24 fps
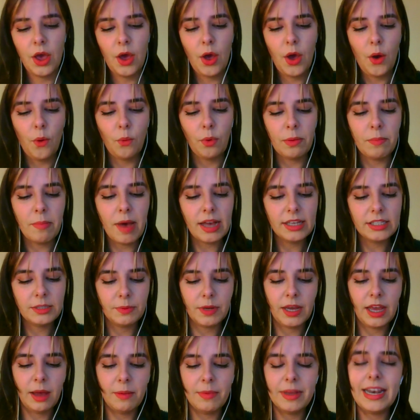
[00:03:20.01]
we must
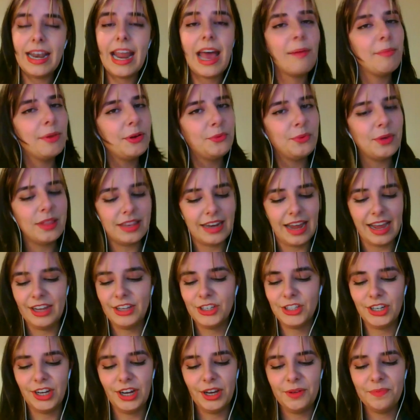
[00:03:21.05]
become enamored with
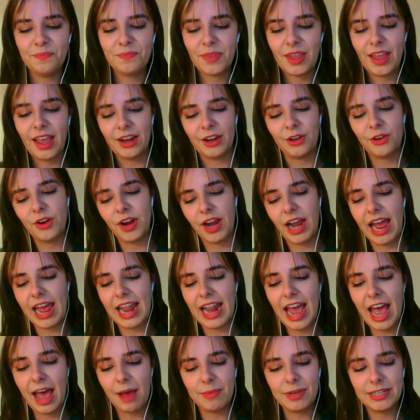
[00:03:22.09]
nature and create
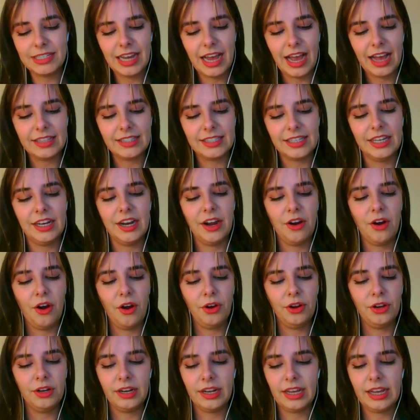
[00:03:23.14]
habitats in our
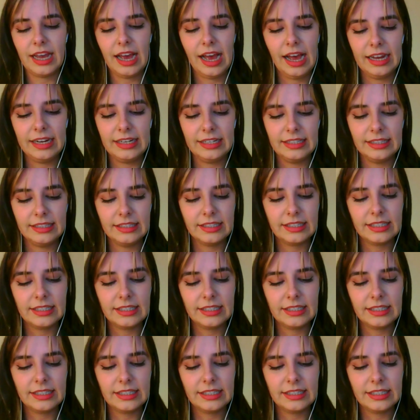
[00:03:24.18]
own gardens,